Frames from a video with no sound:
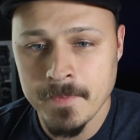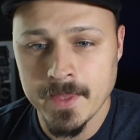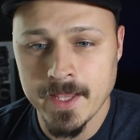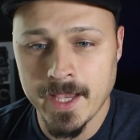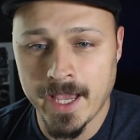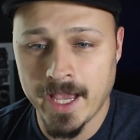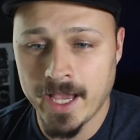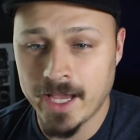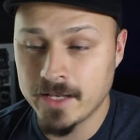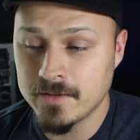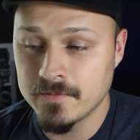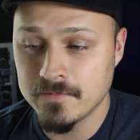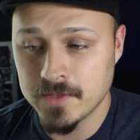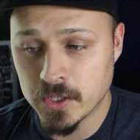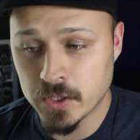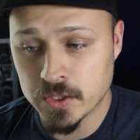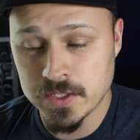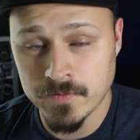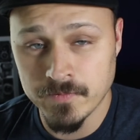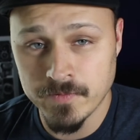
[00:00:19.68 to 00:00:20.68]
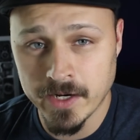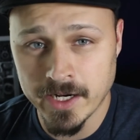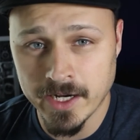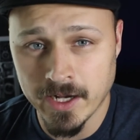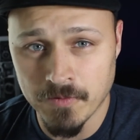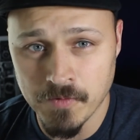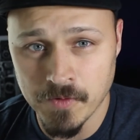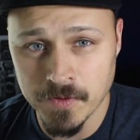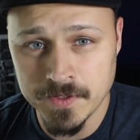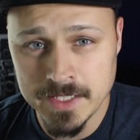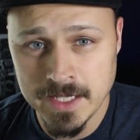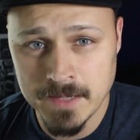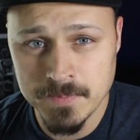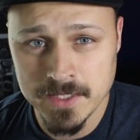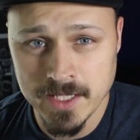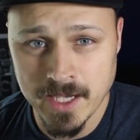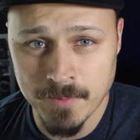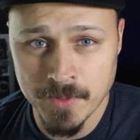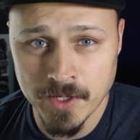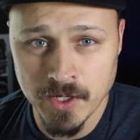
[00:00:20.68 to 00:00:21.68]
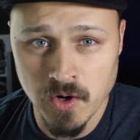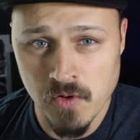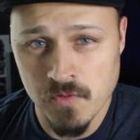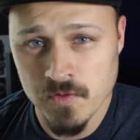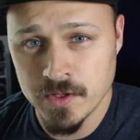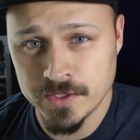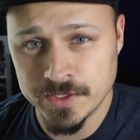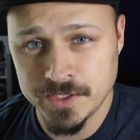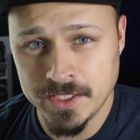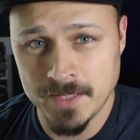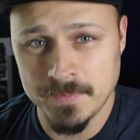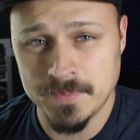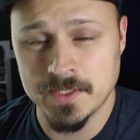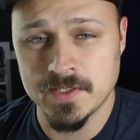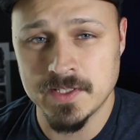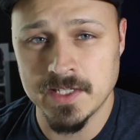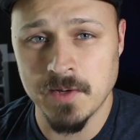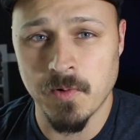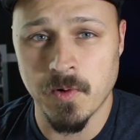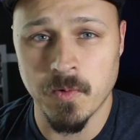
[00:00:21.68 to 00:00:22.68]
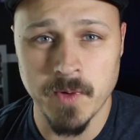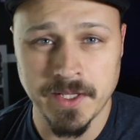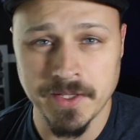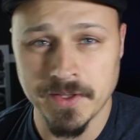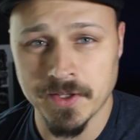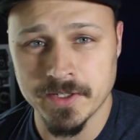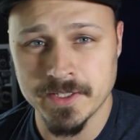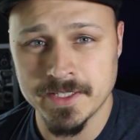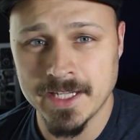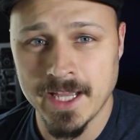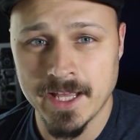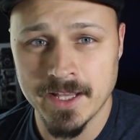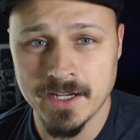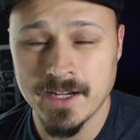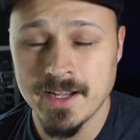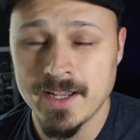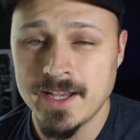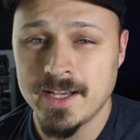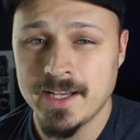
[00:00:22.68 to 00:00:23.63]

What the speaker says: and there were some very helpful tips. I'm going to go over those tips and see what we can learn together